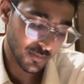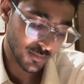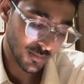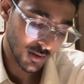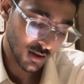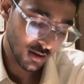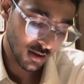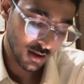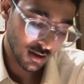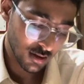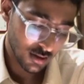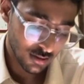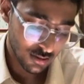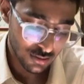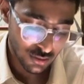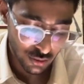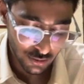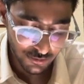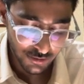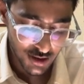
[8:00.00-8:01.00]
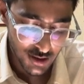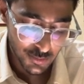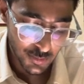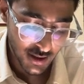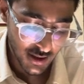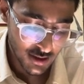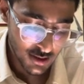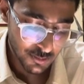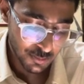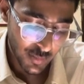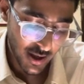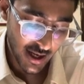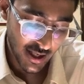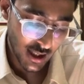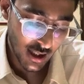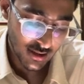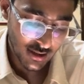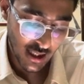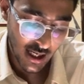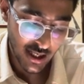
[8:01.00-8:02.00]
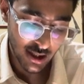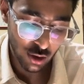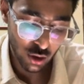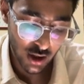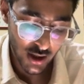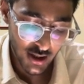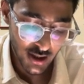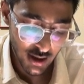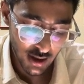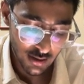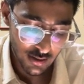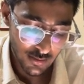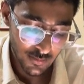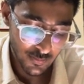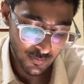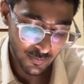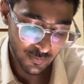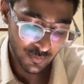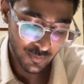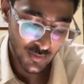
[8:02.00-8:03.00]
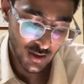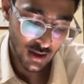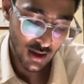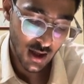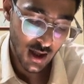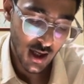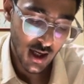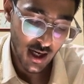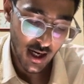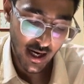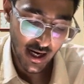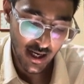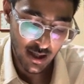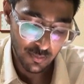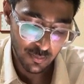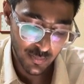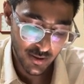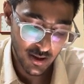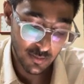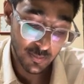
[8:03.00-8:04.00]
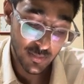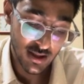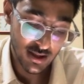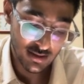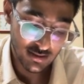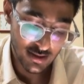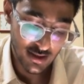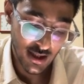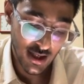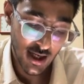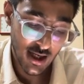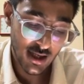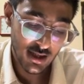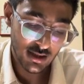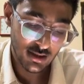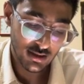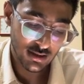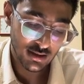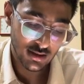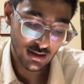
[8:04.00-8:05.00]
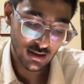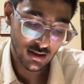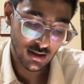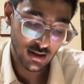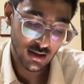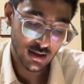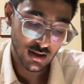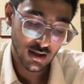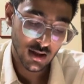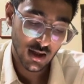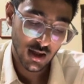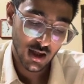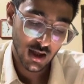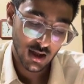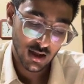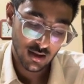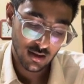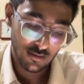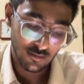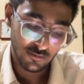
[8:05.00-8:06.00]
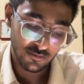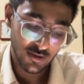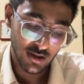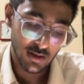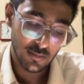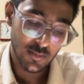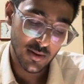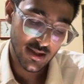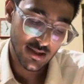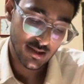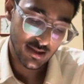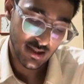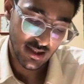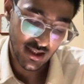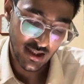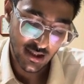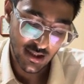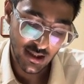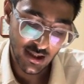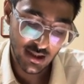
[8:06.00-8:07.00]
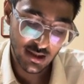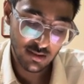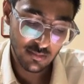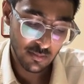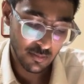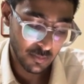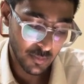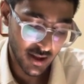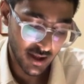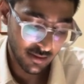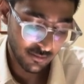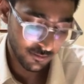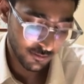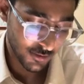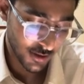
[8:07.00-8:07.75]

so which means parathyroid hyperplasia will be seen in men 1